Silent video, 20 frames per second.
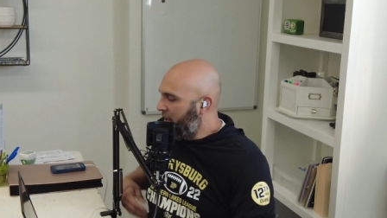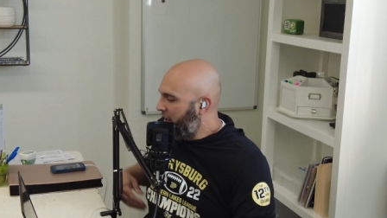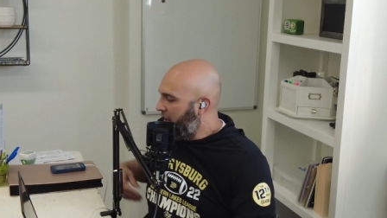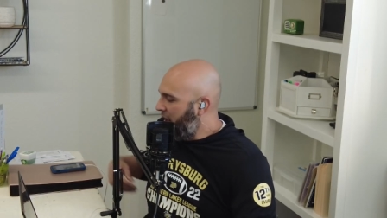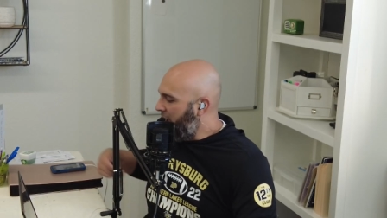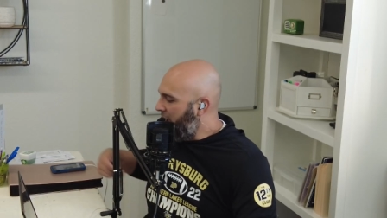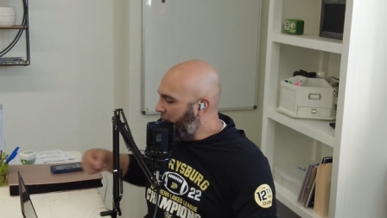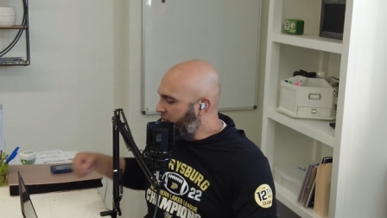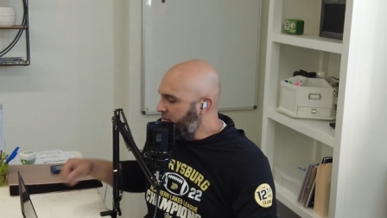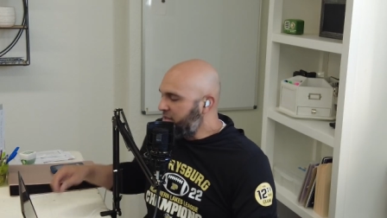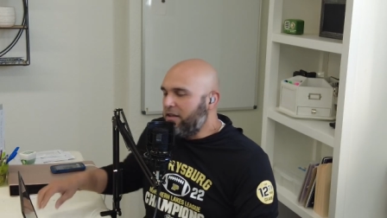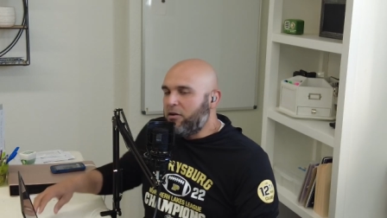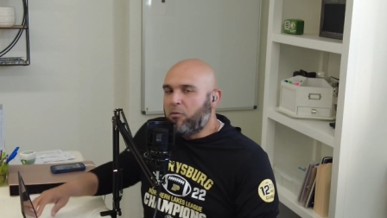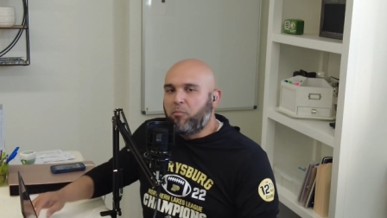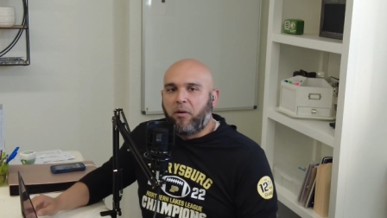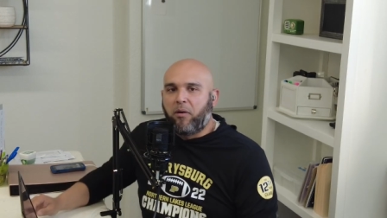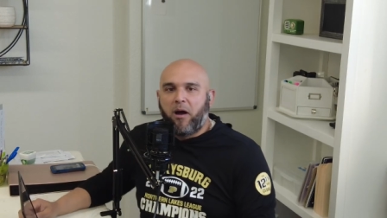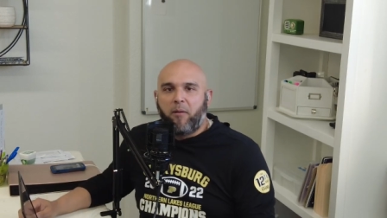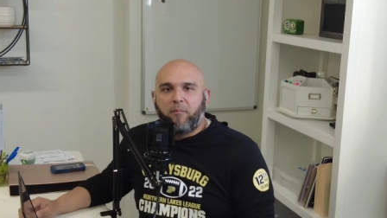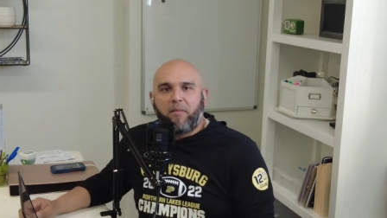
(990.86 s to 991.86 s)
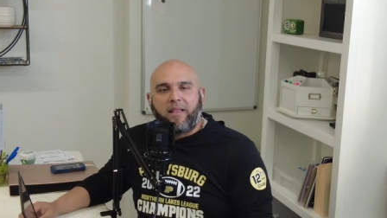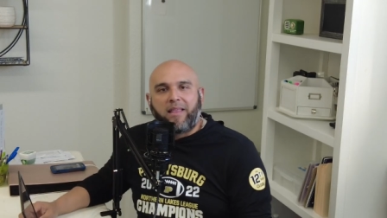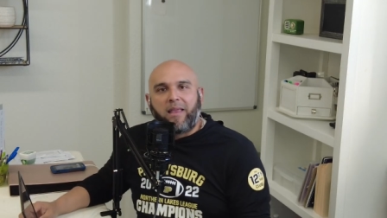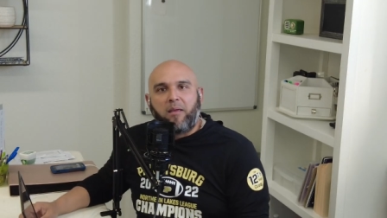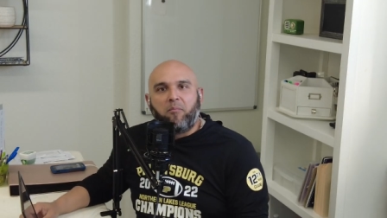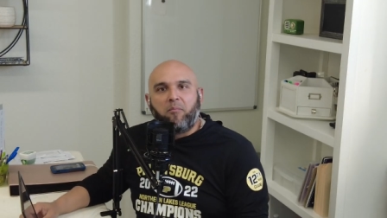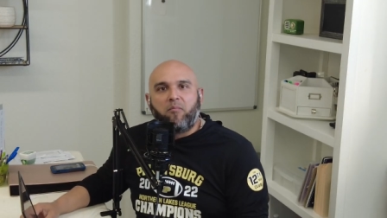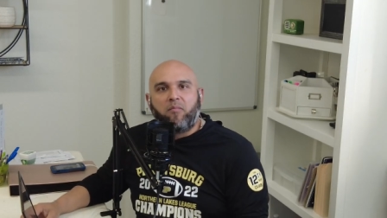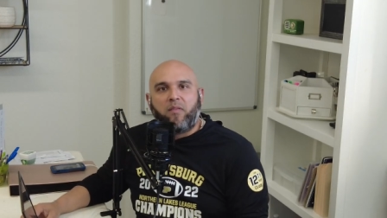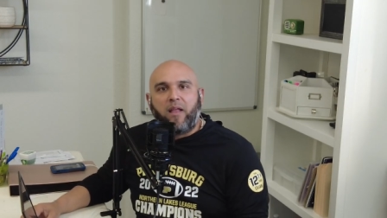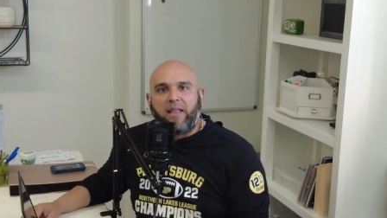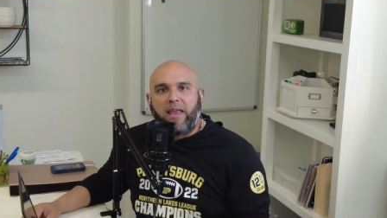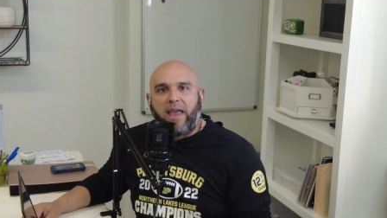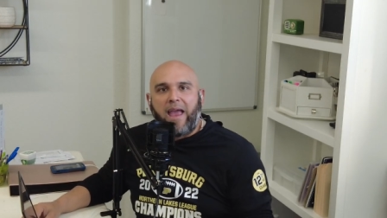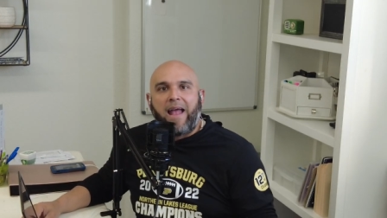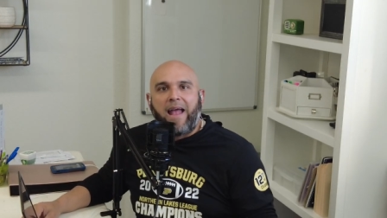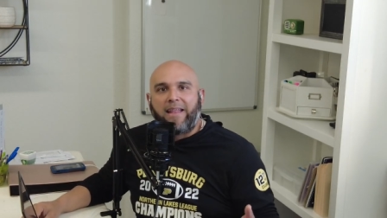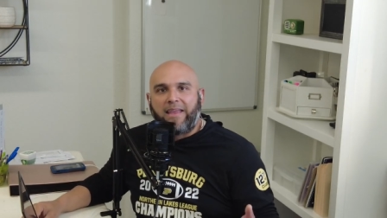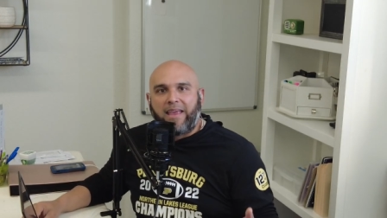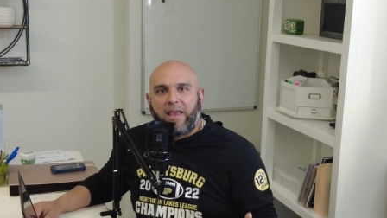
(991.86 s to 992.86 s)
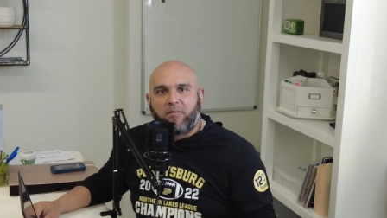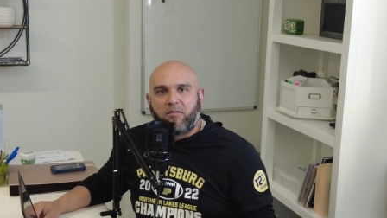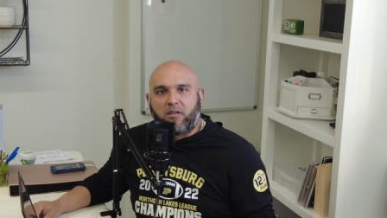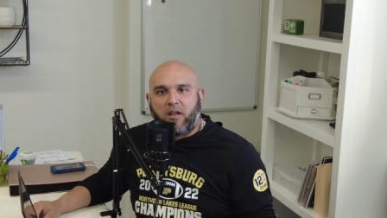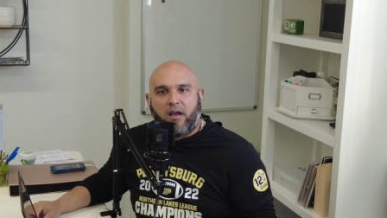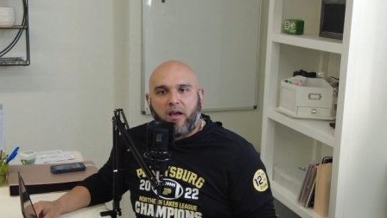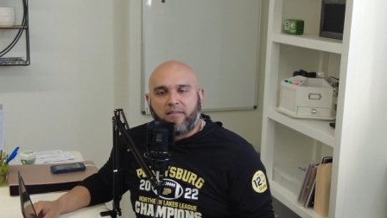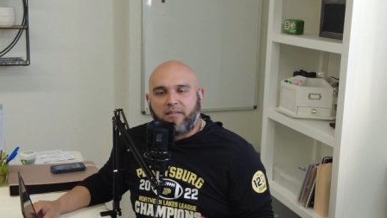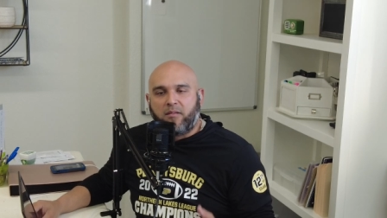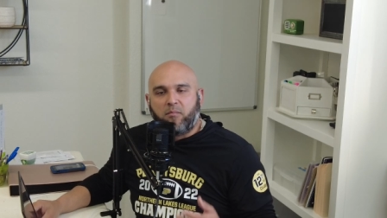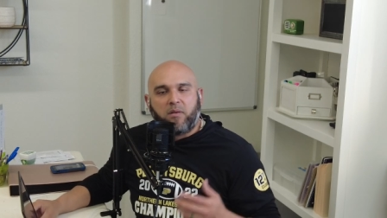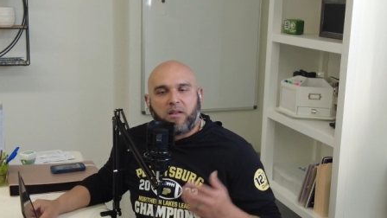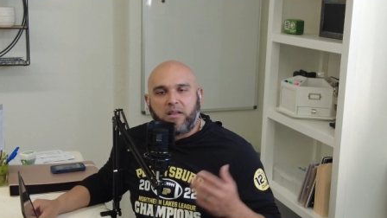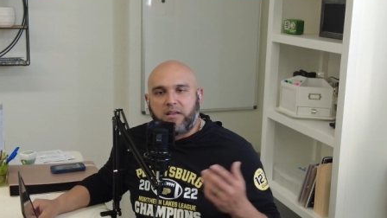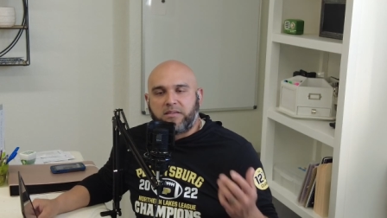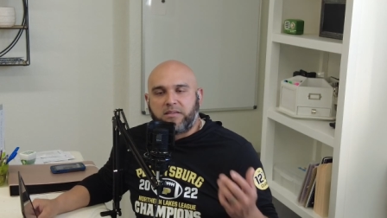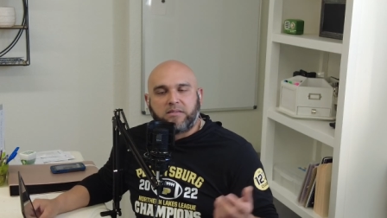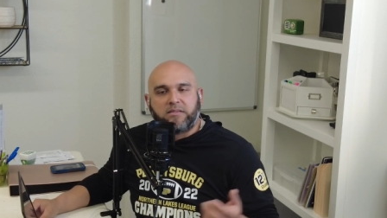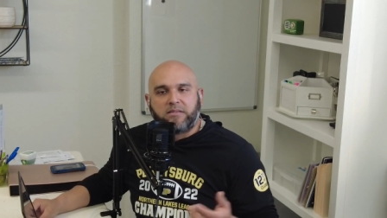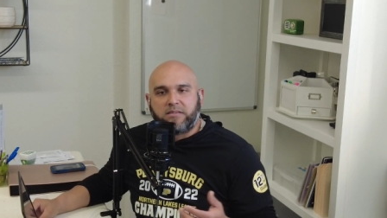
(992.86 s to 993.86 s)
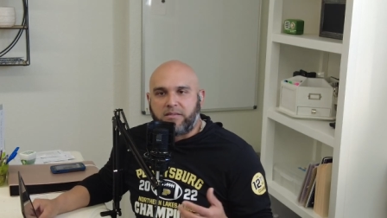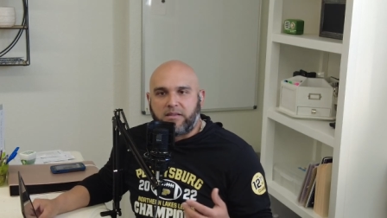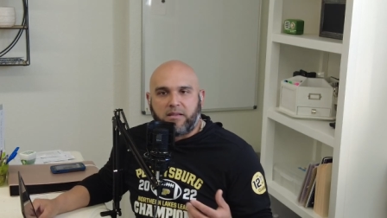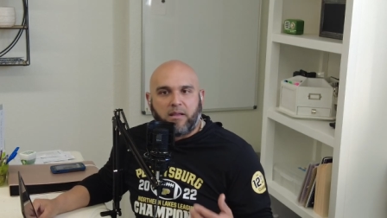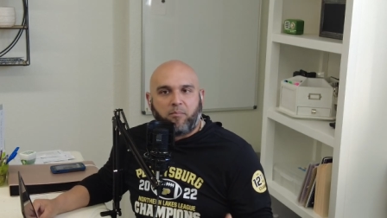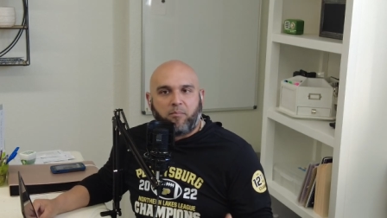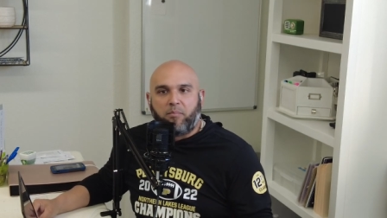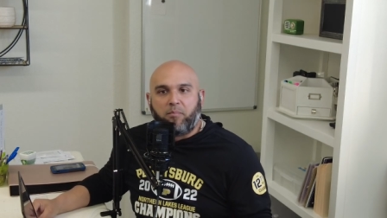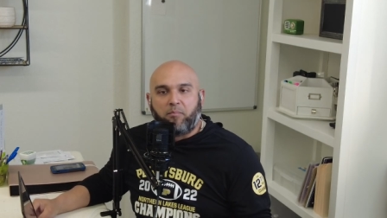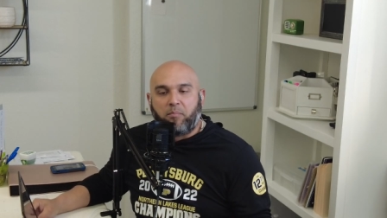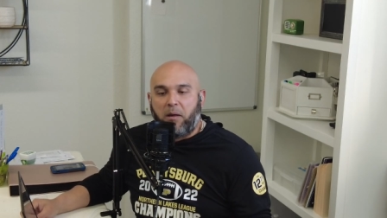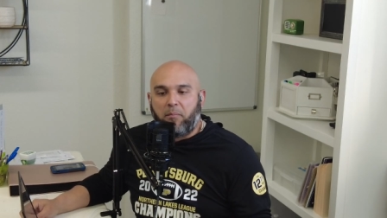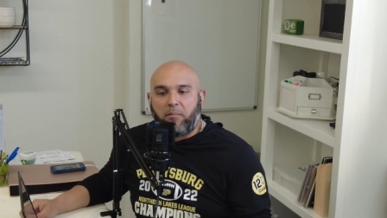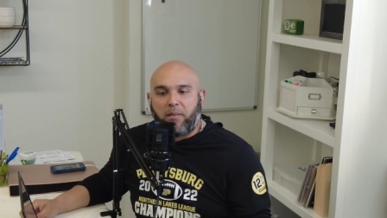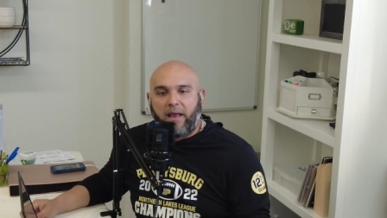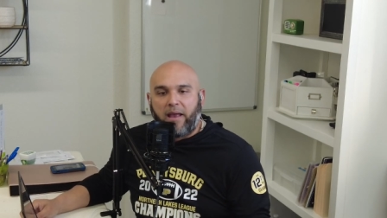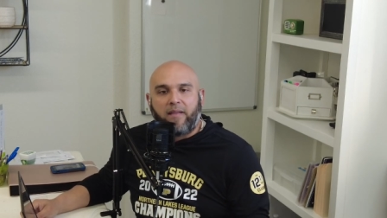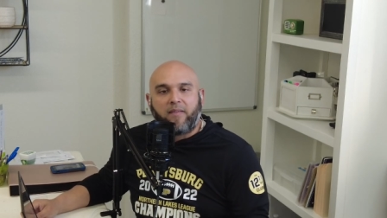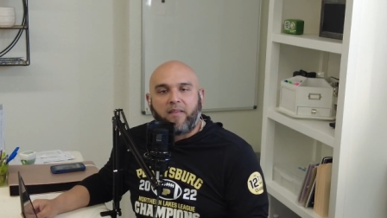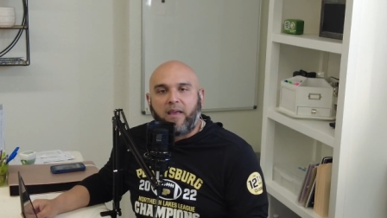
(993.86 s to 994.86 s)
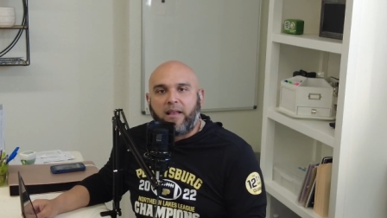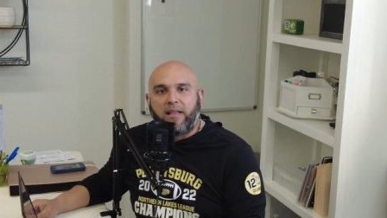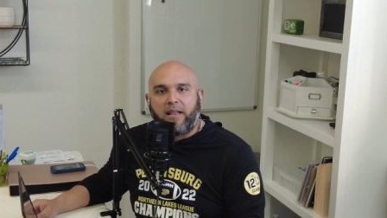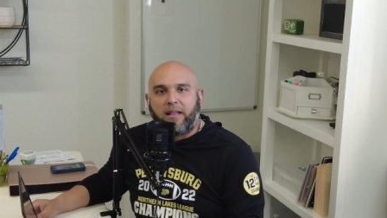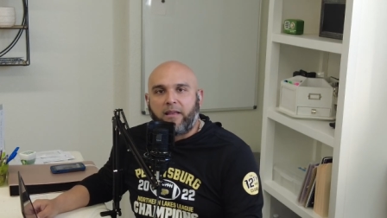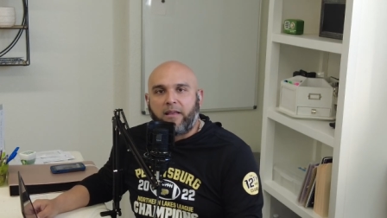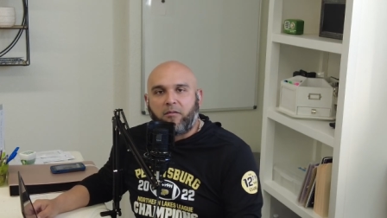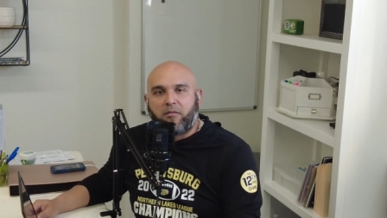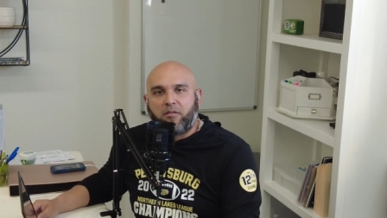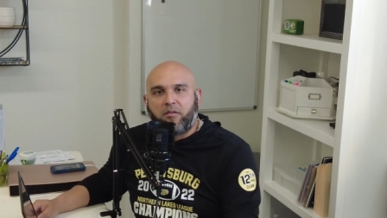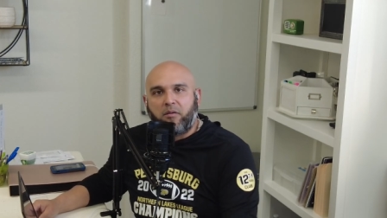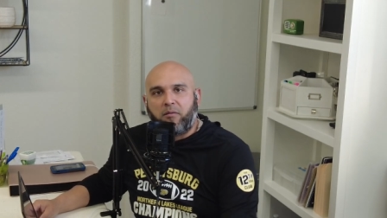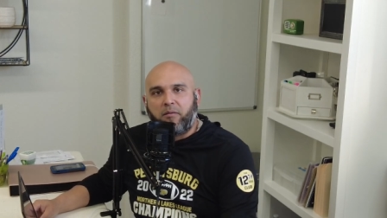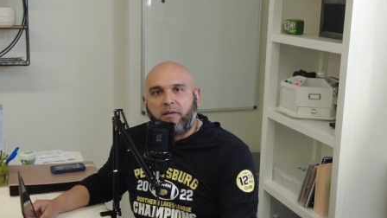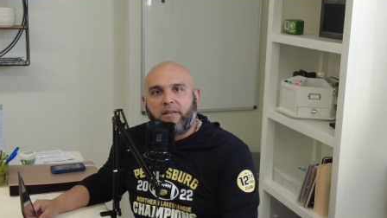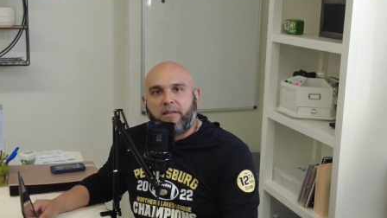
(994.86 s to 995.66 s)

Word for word: I was a little bummed that they that they had the games in Austin, but it's a, a planned thing that they were doing.